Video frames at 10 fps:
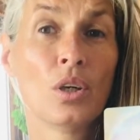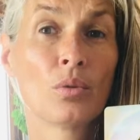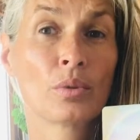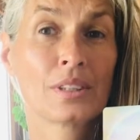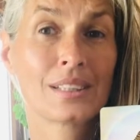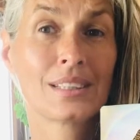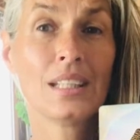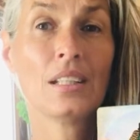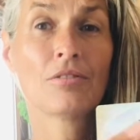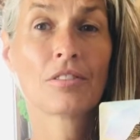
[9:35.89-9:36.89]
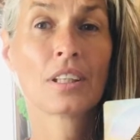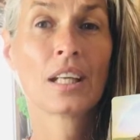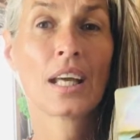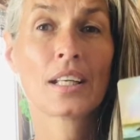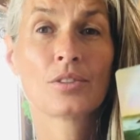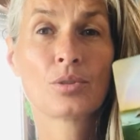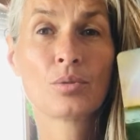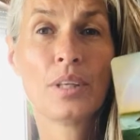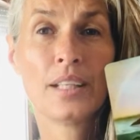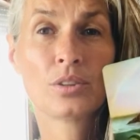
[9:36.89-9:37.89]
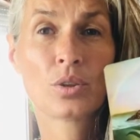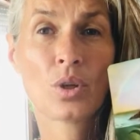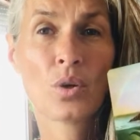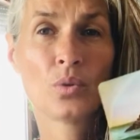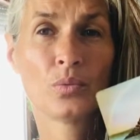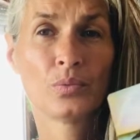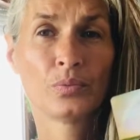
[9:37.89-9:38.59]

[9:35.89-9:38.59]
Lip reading: receive and has to let go.